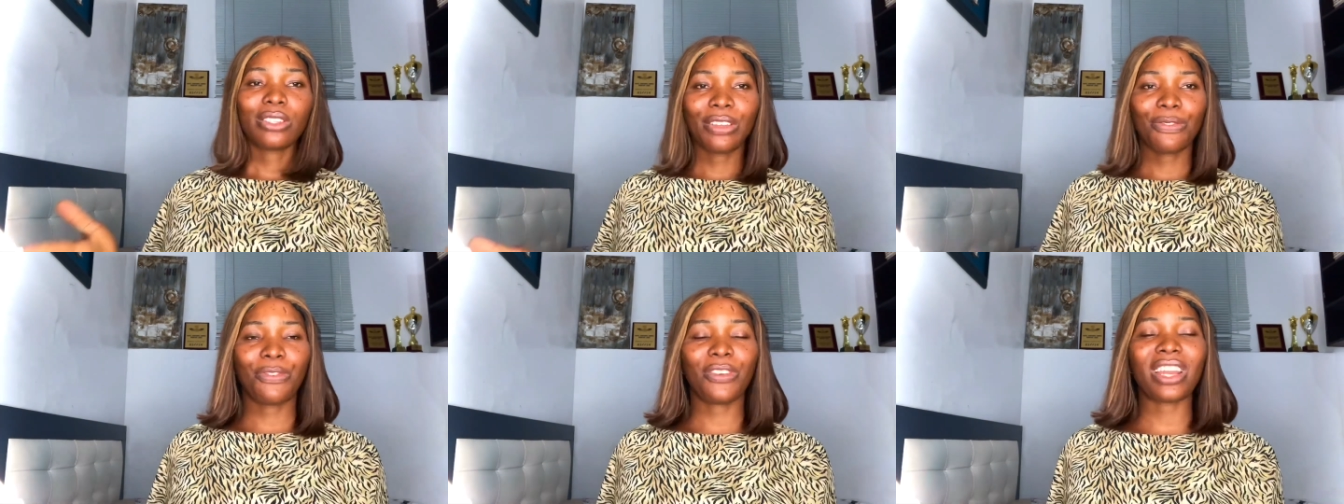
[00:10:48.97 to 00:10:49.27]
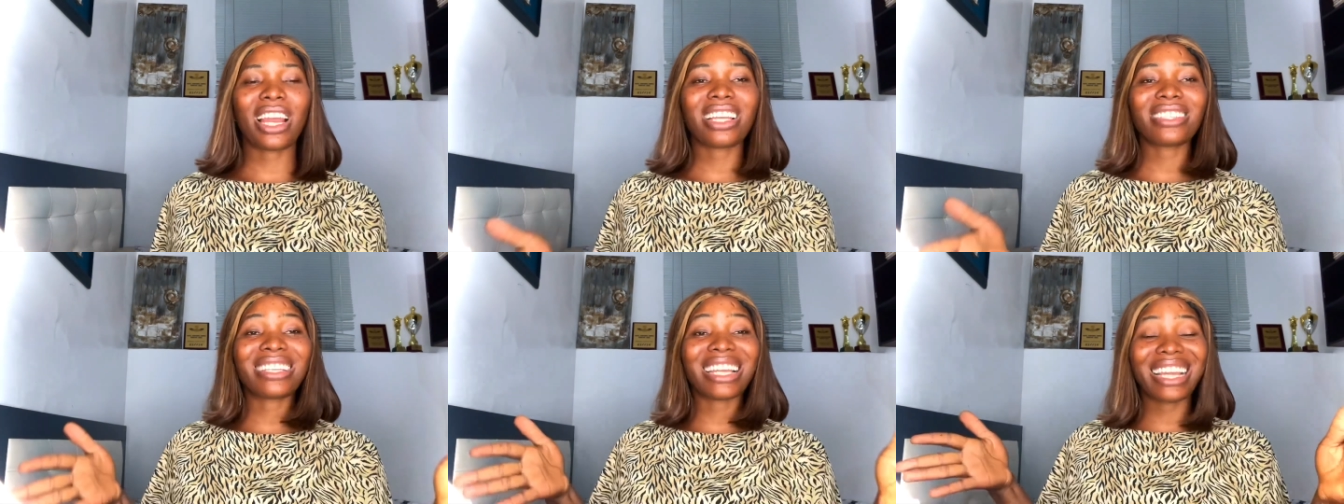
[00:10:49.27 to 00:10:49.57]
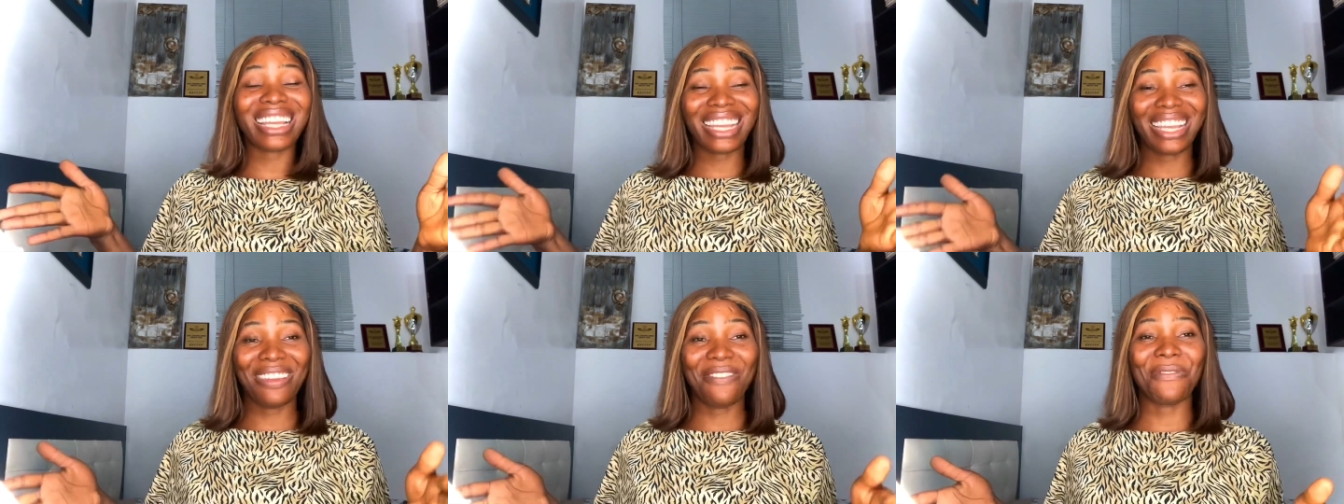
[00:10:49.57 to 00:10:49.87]
a
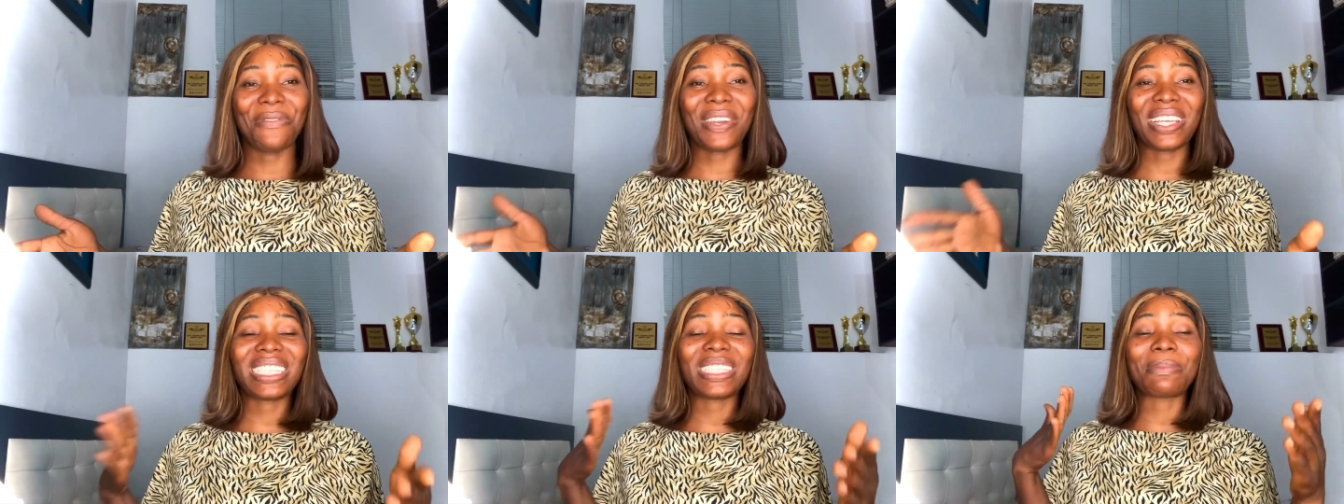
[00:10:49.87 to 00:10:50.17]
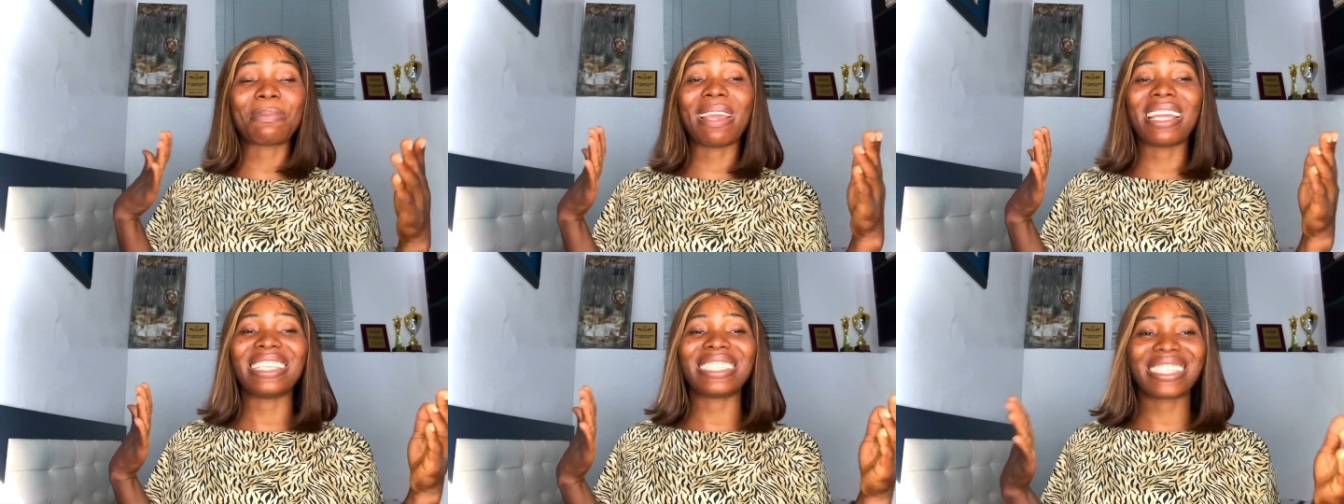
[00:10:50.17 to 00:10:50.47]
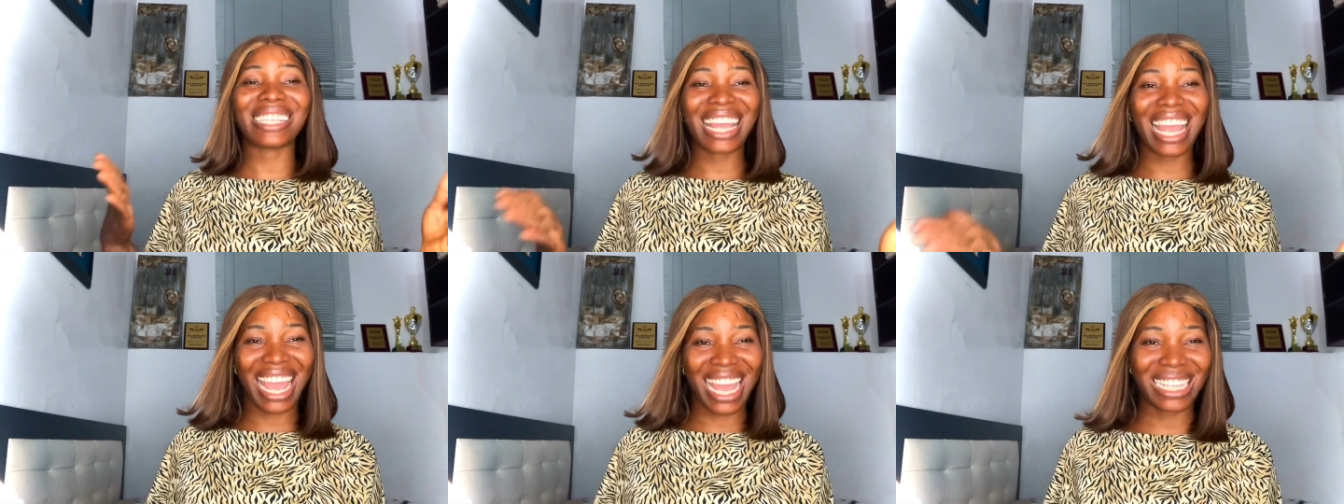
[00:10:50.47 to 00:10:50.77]
financial
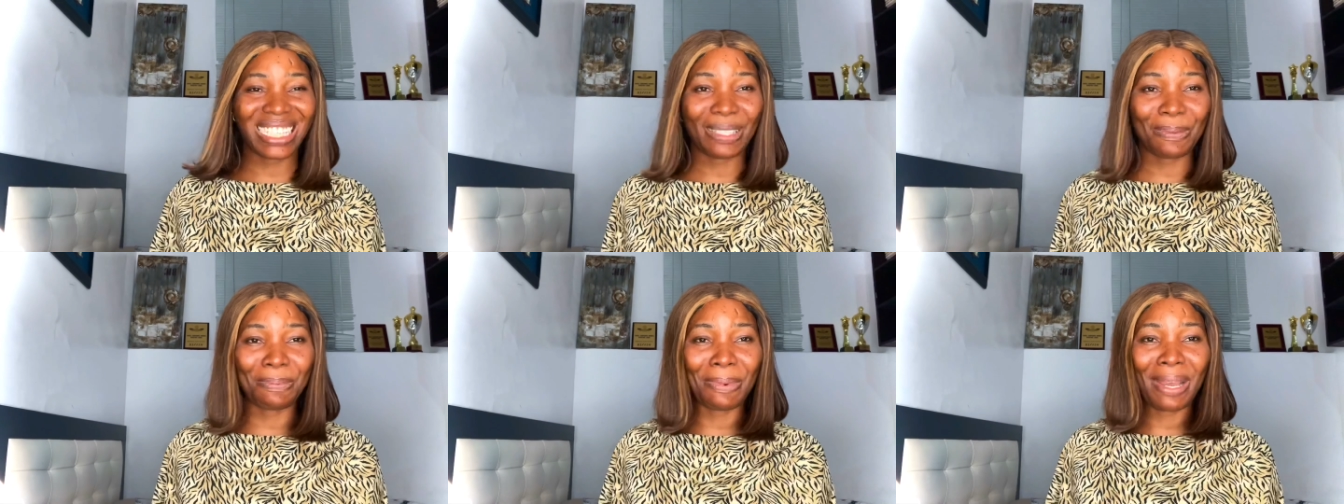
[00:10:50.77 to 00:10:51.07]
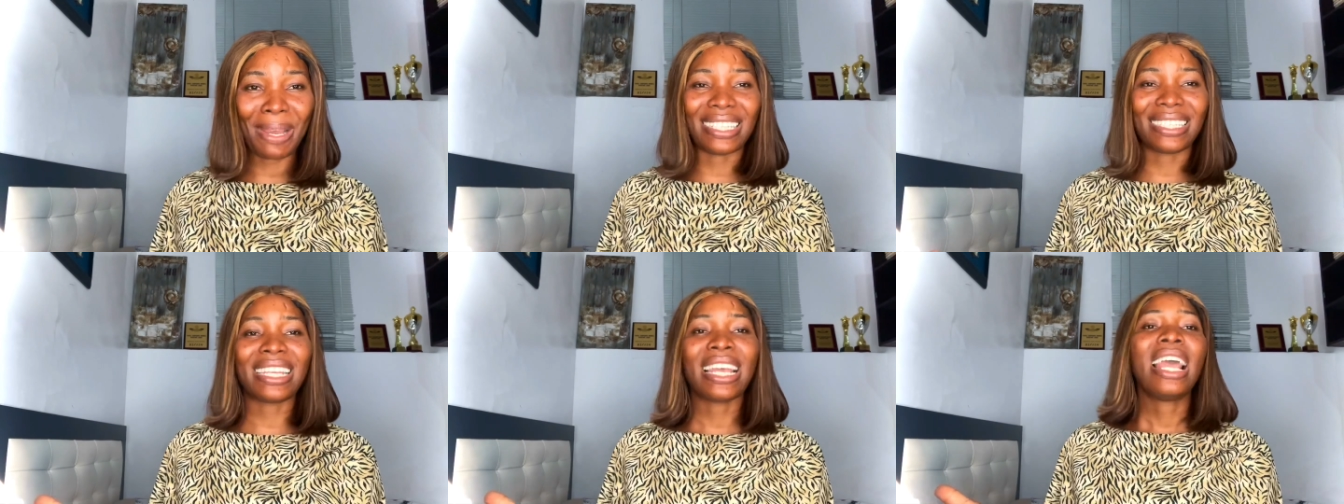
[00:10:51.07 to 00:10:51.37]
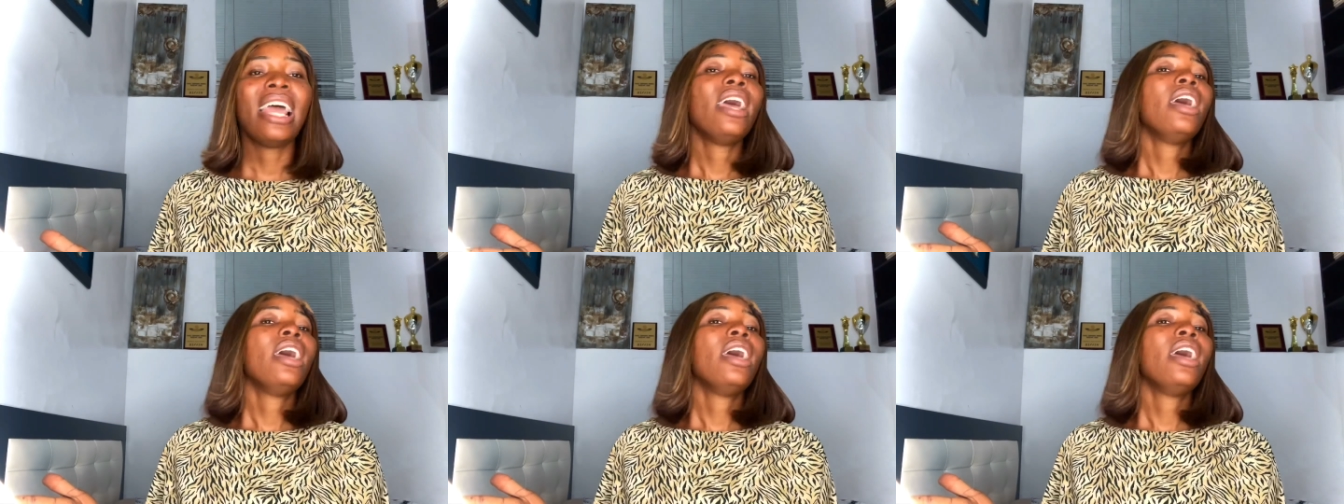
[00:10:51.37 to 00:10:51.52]
investment expert.